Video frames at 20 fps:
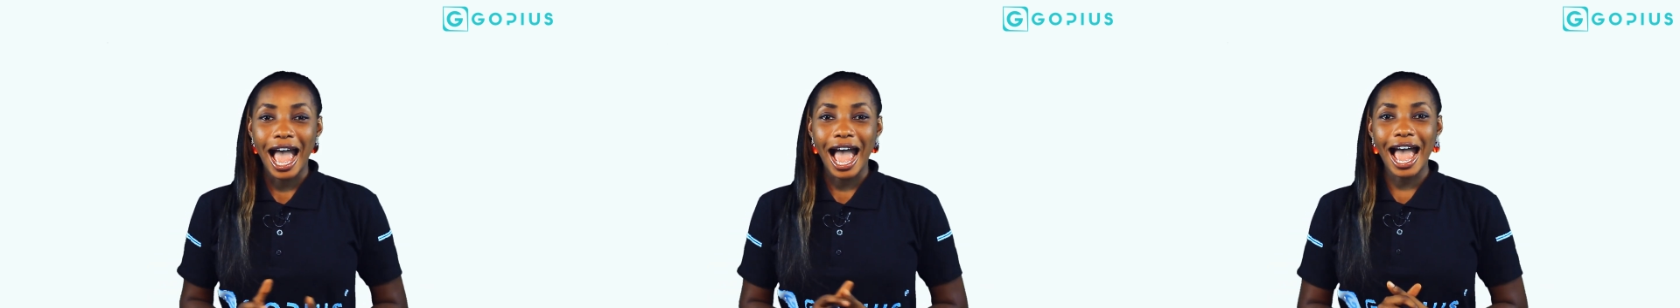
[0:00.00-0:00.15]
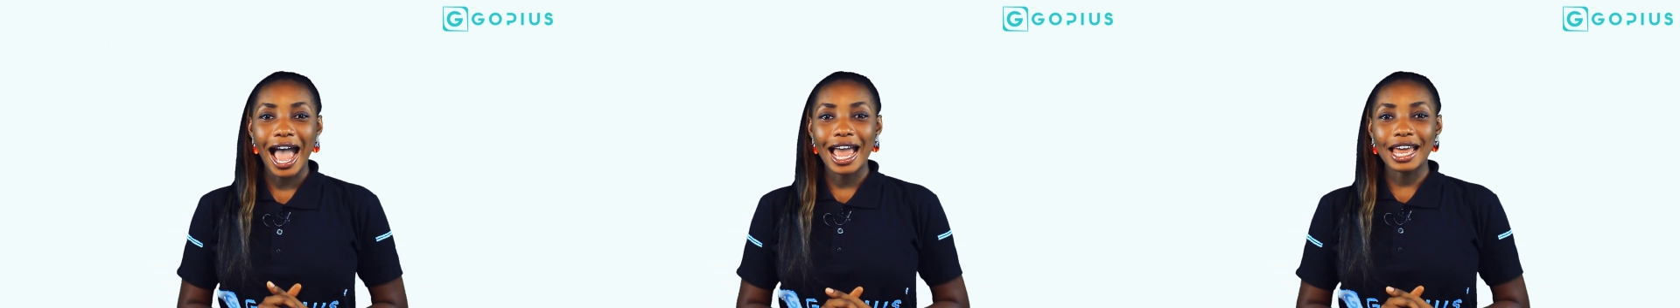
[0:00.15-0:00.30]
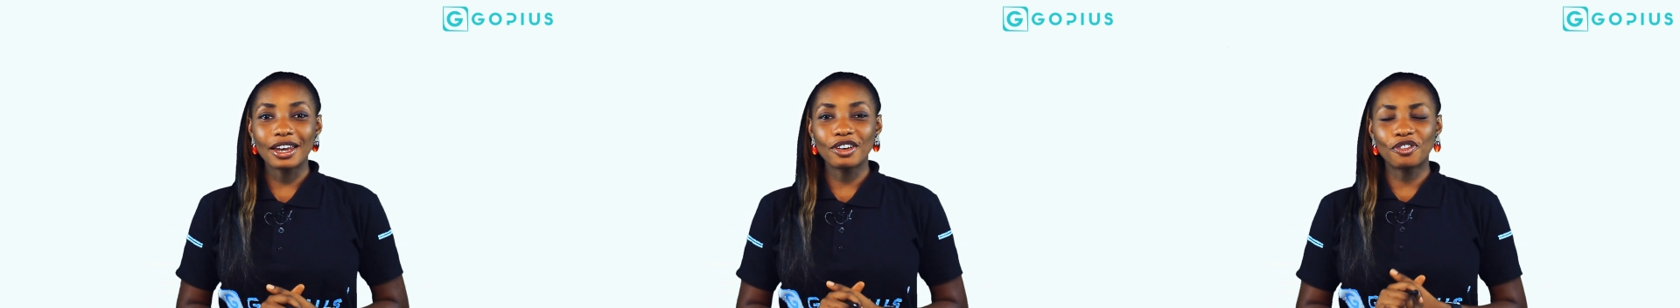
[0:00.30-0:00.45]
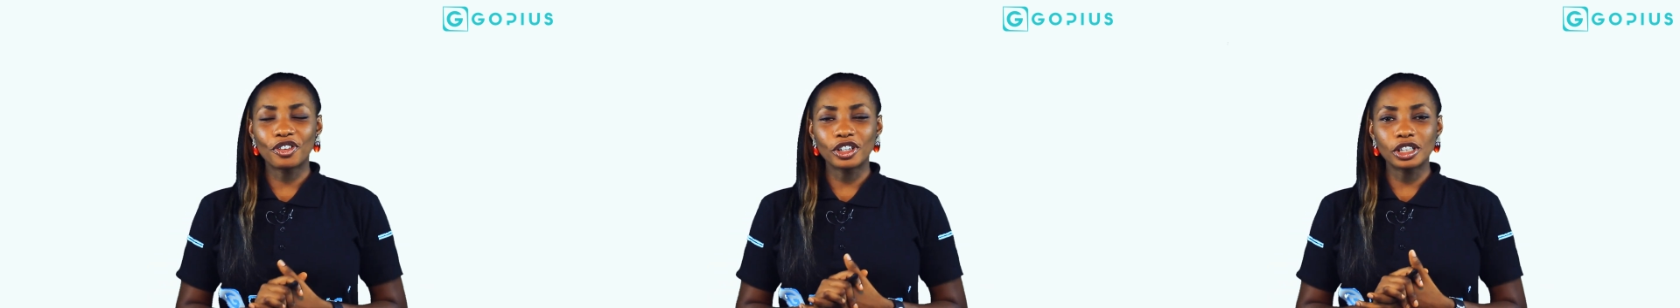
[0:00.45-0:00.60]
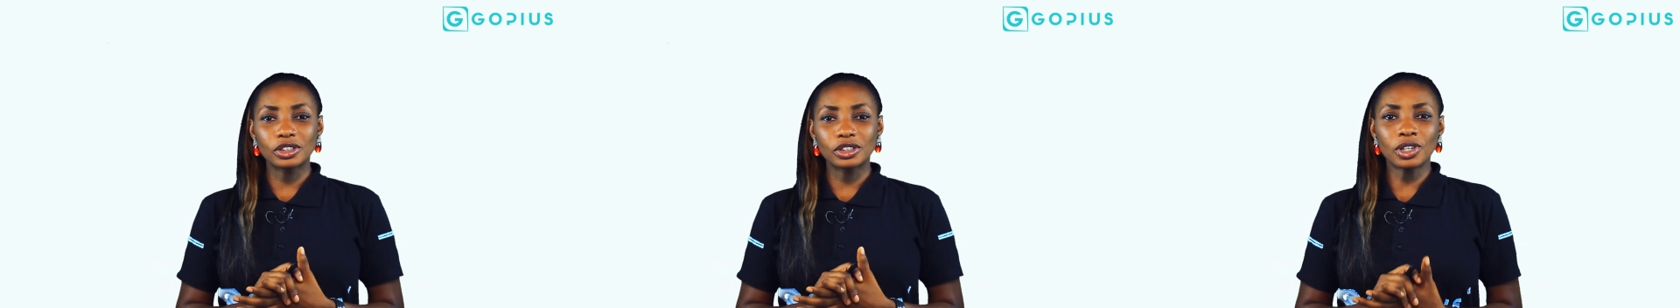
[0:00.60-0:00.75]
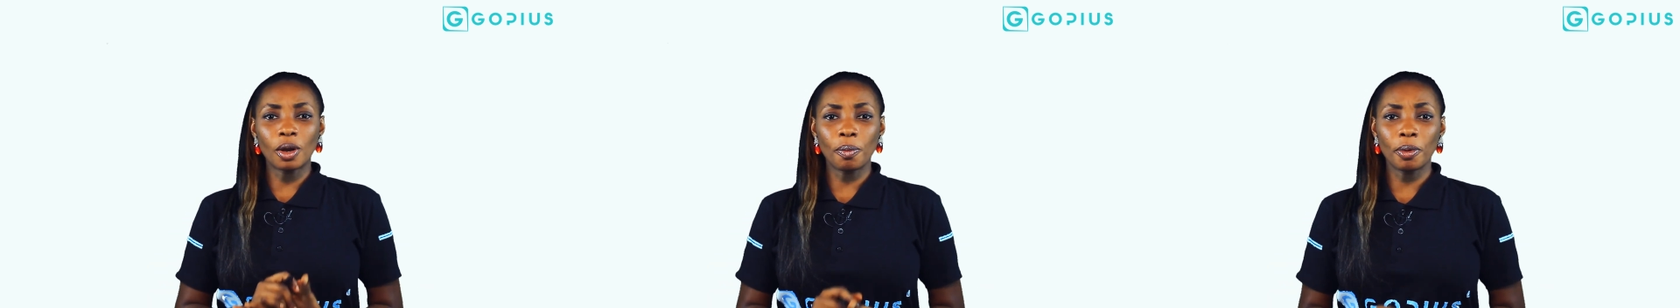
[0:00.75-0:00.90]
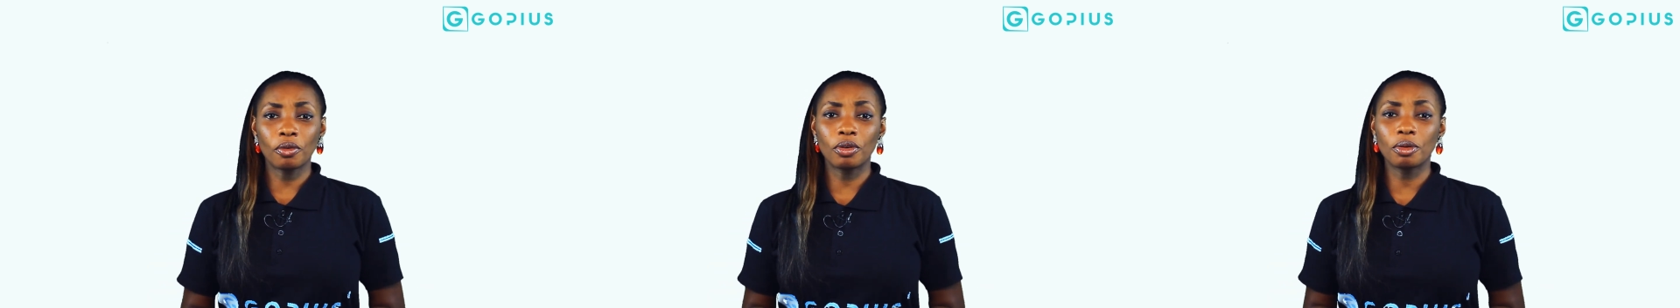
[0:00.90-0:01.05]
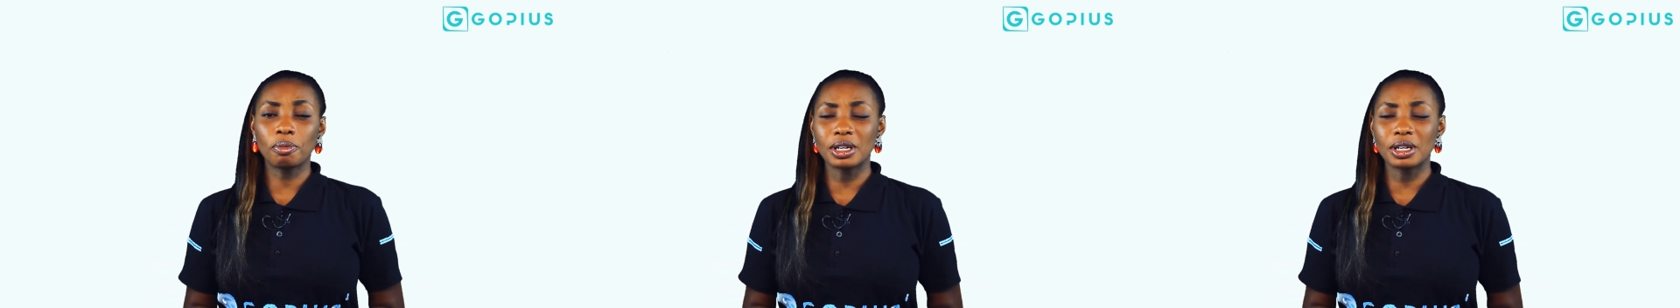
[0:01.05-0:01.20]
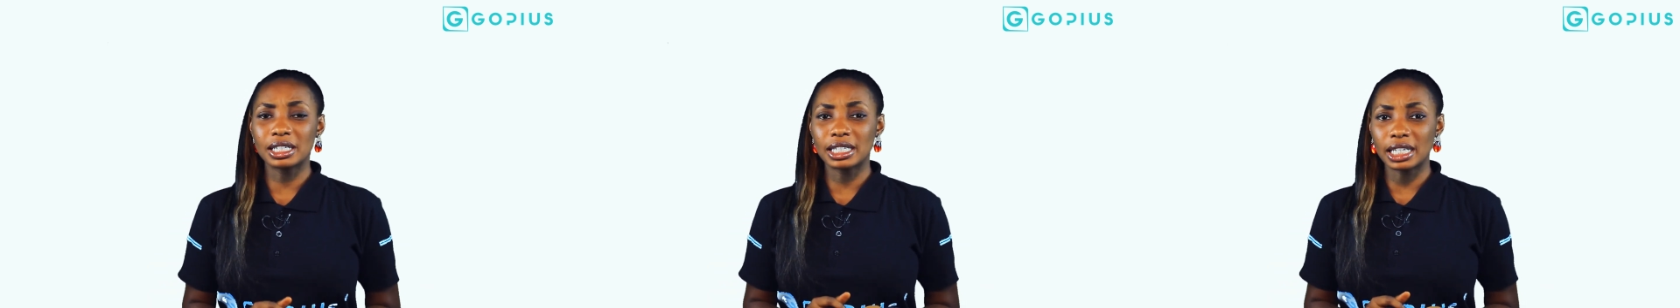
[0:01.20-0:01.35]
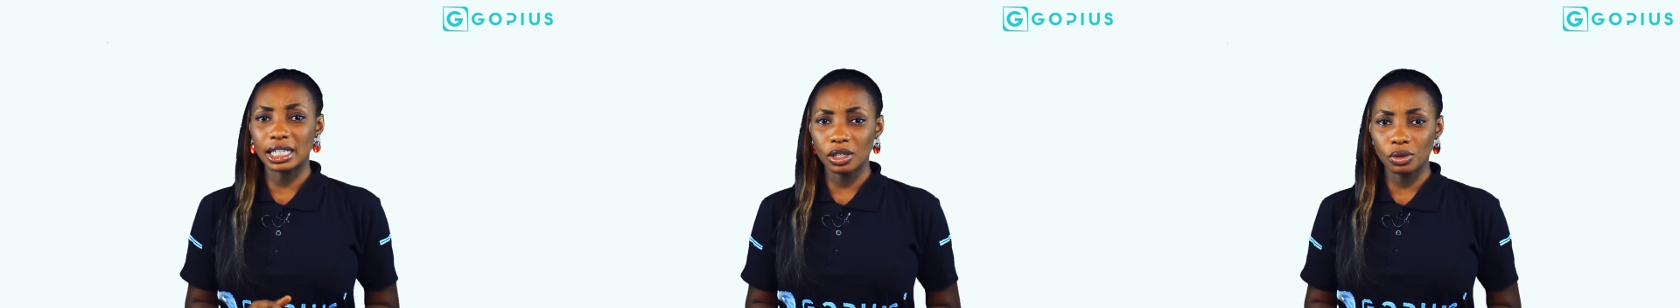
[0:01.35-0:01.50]
and for the topic we've
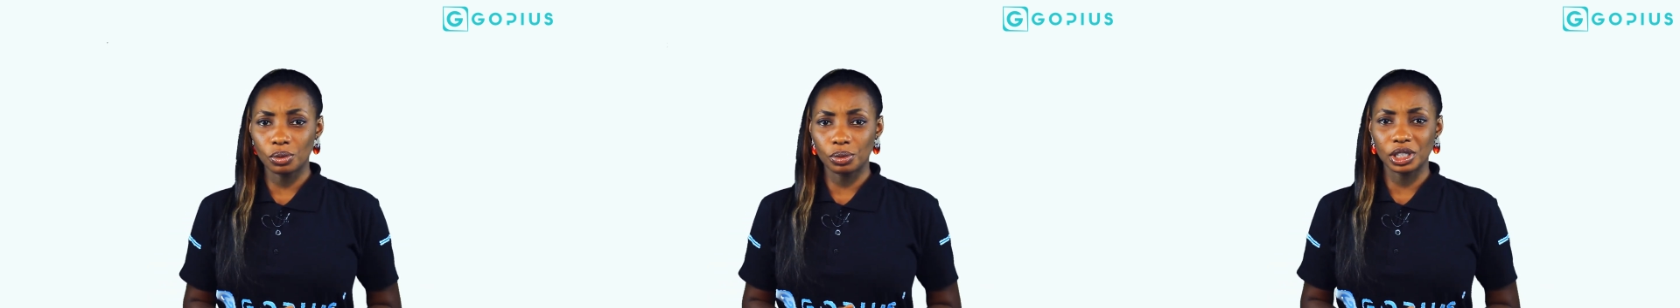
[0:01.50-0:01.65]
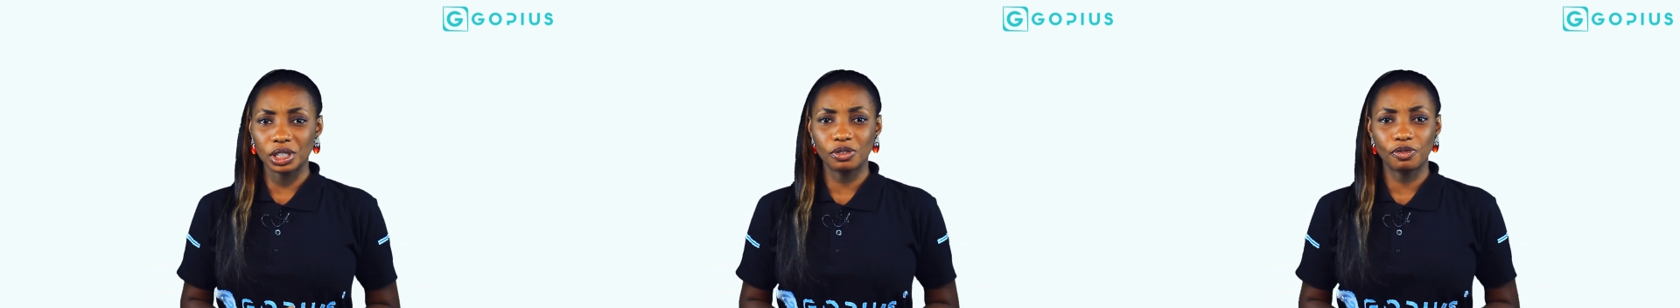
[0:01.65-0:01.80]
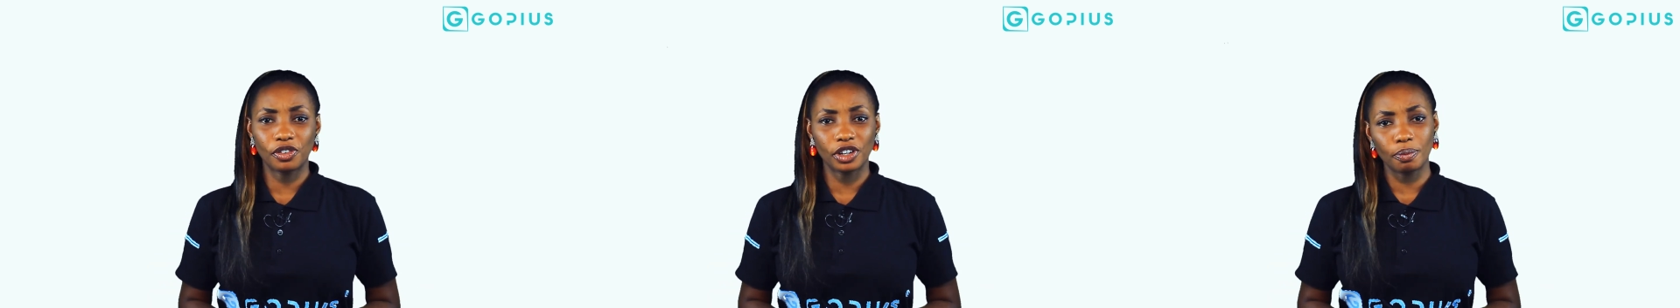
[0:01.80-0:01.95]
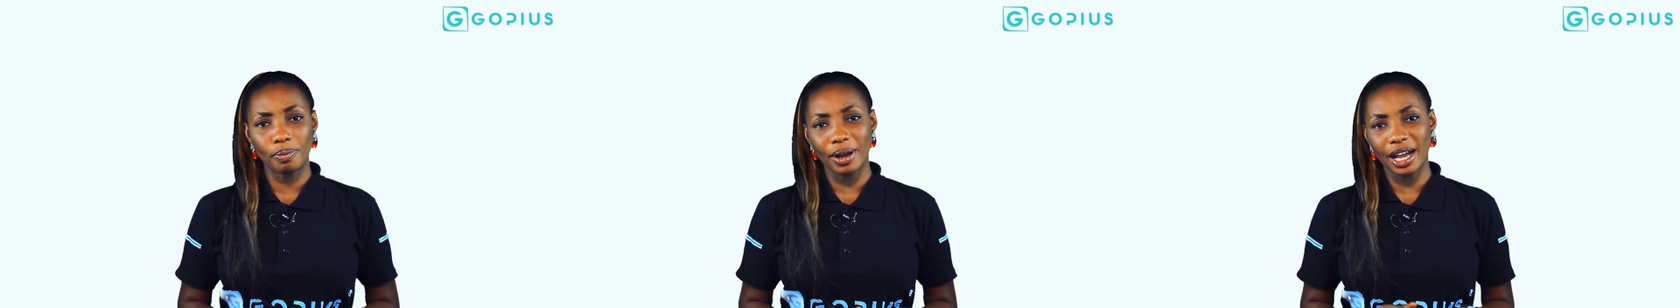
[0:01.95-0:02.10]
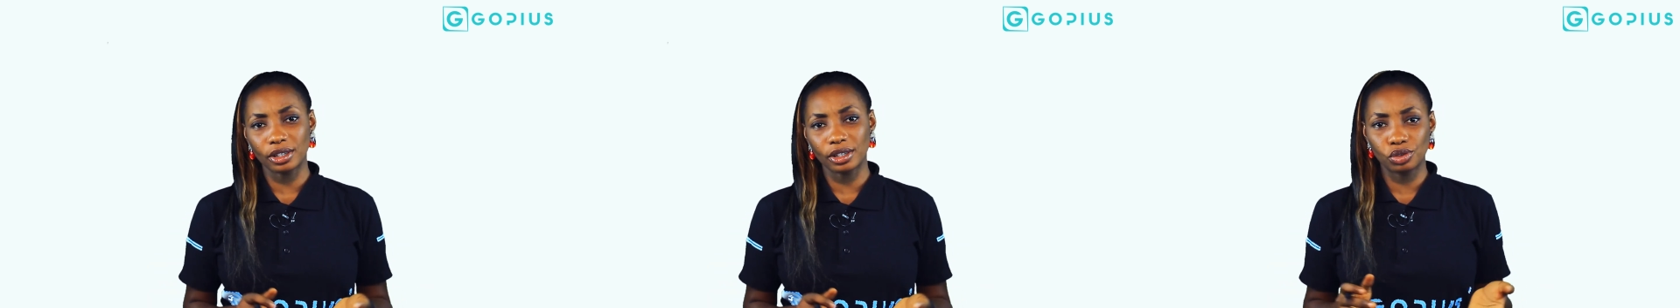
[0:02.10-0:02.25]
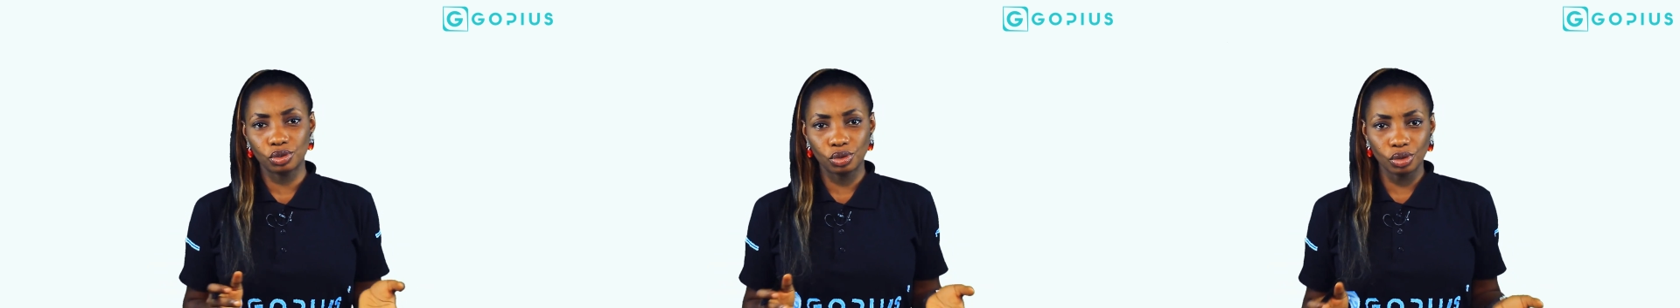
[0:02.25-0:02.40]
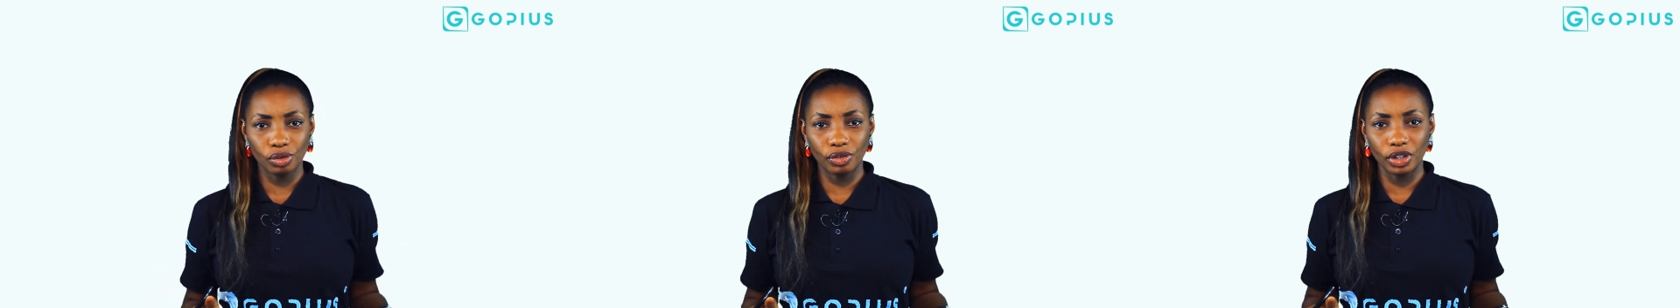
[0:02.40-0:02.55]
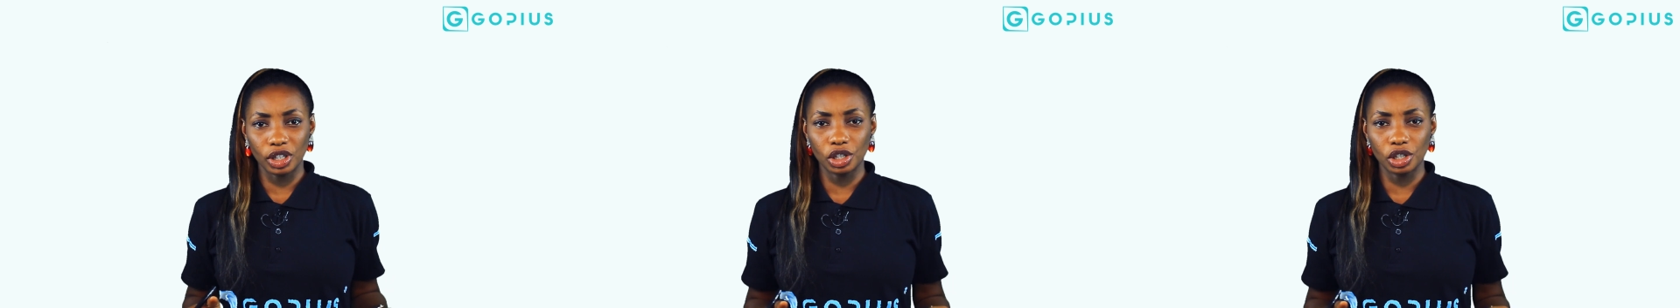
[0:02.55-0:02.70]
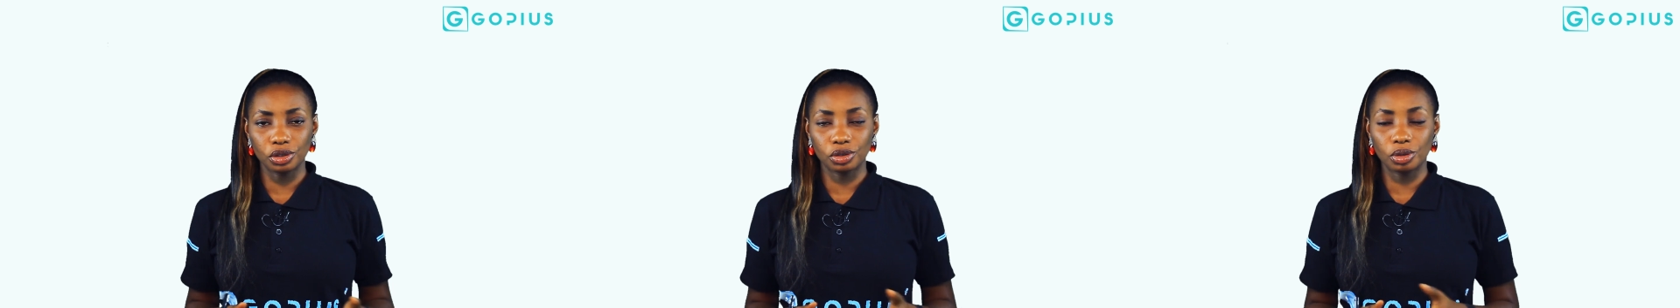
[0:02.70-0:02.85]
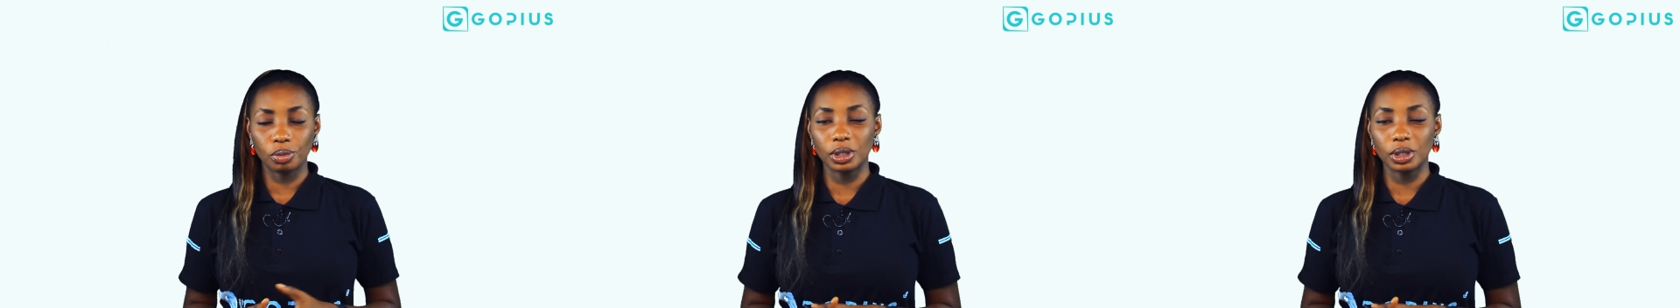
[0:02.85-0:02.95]
been dealing with for the past two videos,